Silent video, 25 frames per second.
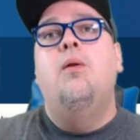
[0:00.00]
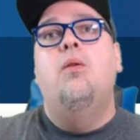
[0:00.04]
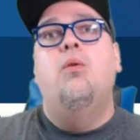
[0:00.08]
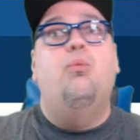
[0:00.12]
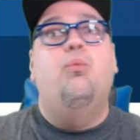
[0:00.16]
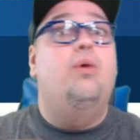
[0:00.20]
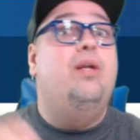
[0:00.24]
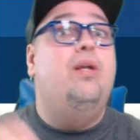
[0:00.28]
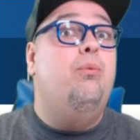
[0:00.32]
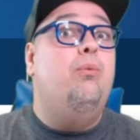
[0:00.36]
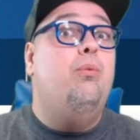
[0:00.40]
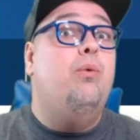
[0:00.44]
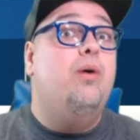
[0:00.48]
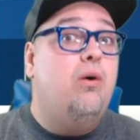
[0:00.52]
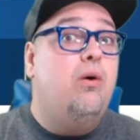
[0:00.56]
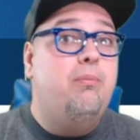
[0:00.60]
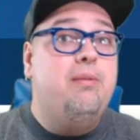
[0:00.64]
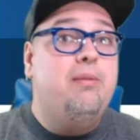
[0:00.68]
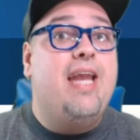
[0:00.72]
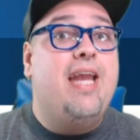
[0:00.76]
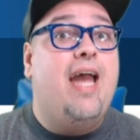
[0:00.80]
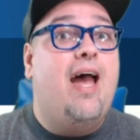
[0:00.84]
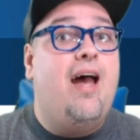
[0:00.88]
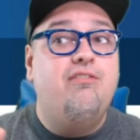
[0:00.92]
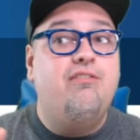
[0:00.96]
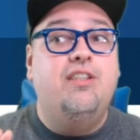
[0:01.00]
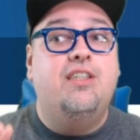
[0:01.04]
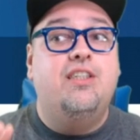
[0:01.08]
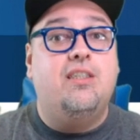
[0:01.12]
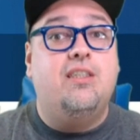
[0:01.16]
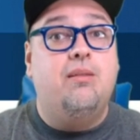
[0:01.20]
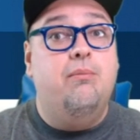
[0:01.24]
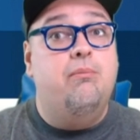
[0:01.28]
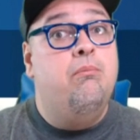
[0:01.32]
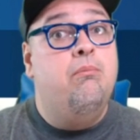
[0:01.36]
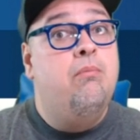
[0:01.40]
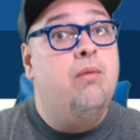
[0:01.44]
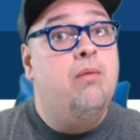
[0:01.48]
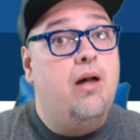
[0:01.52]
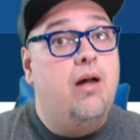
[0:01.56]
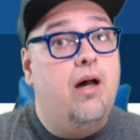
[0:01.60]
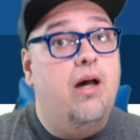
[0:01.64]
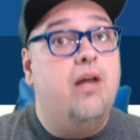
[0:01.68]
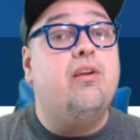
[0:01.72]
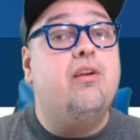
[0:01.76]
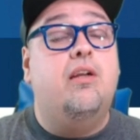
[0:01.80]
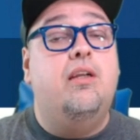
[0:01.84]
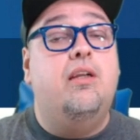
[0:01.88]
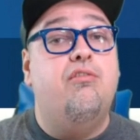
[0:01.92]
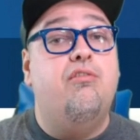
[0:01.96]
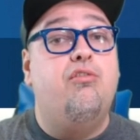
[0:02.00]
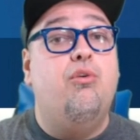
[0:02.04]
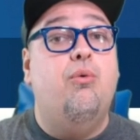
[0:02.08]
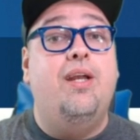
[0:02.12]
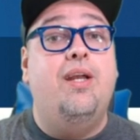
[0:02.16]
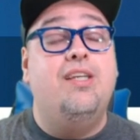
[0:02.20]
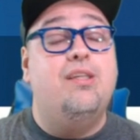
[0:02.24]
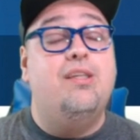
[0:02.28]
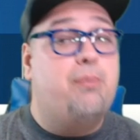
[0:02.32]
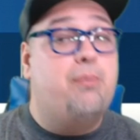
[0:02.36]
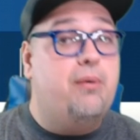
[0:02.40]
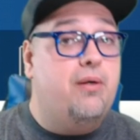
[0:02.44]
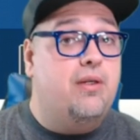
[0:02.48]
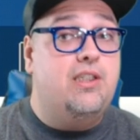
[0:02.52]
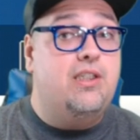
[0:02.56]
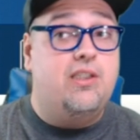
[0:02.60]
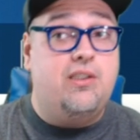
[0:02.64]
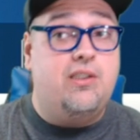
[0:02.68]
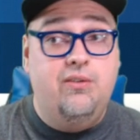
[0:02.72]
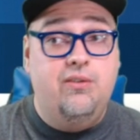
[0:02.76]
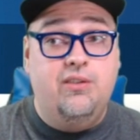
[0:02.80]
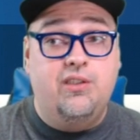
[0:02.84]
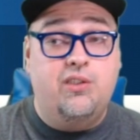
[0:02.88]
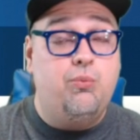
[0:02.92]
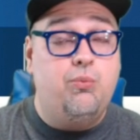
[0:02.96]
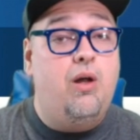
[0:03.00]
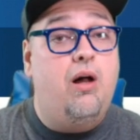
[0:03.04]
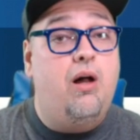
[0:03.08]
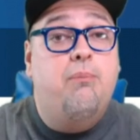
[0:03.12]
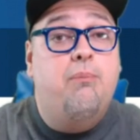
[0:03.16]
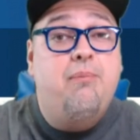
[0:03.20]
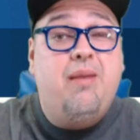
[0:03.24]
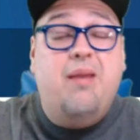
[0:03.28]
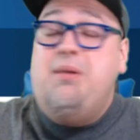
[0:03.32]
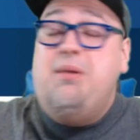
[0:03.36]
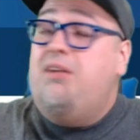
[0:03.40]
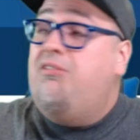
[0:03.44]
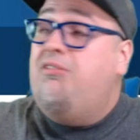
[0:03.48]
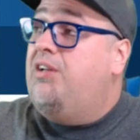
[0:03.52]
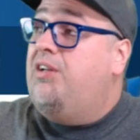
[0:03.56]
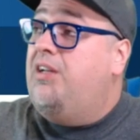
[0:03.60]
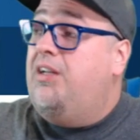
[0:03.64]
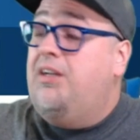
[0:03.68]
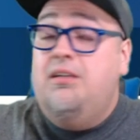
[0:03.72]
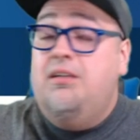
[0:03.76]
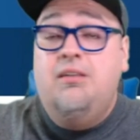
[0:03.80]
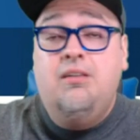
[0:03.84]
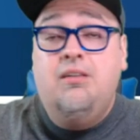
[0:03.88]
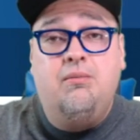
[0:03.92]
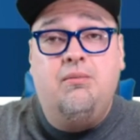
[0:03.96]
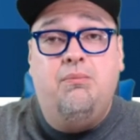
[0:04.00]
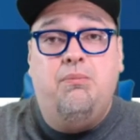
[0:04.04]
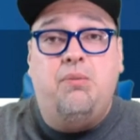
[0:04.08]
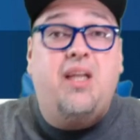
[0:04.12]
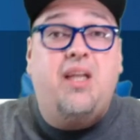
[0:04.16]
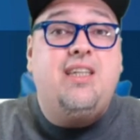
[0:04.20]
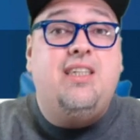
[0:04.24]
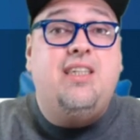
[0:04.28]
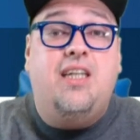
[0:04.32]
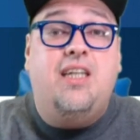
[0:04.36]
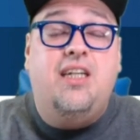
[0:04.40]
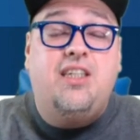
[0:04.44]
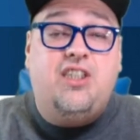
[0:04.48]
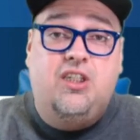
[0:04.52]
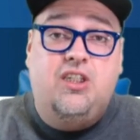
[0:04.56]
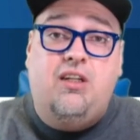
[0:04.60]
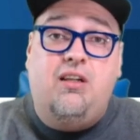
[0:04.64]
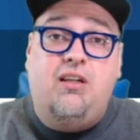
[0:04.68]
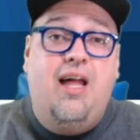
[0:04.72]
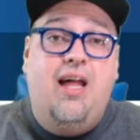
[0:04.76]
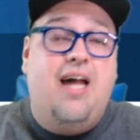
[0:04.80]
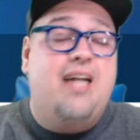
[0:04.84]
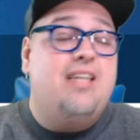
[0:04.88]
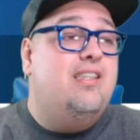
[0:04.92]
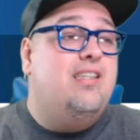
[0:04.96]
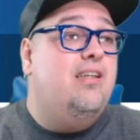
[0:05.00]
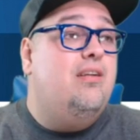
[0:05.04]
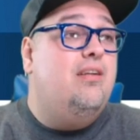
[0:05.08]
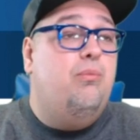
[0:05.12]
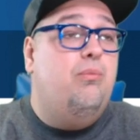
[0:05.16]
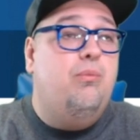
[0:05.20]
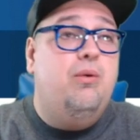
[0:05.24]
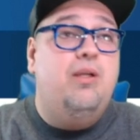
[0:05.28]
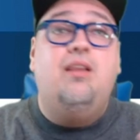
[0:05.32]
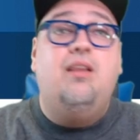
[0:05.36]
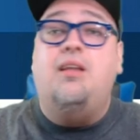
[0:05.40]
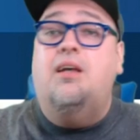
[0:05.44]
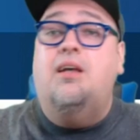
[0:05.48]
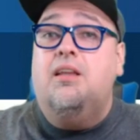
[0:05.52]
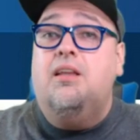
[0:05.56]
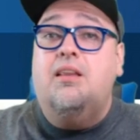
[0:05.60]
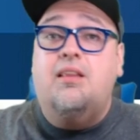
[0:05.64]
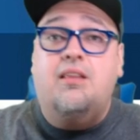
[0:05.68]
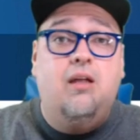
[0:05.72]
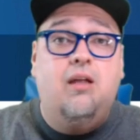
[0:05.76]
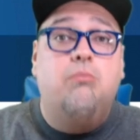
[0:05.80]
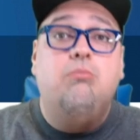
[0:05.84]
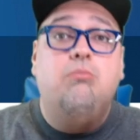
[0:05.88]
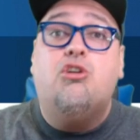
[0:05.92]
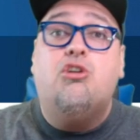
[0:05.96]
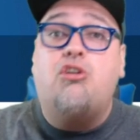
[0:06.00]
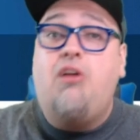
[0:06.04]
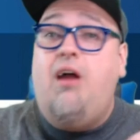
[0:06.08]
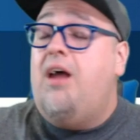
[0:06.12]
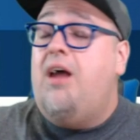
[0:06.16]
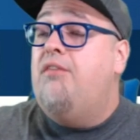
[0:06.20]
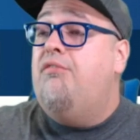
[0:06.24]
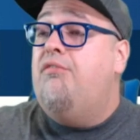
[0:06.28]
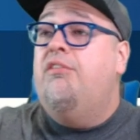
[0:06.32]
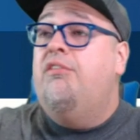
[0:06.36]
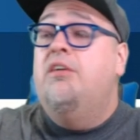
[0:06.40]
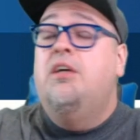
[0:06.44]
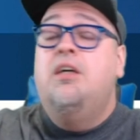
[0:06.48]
We will be having some other giveaways pretty soon as well. Maybe even a PlayStation Classic with a thumb drive.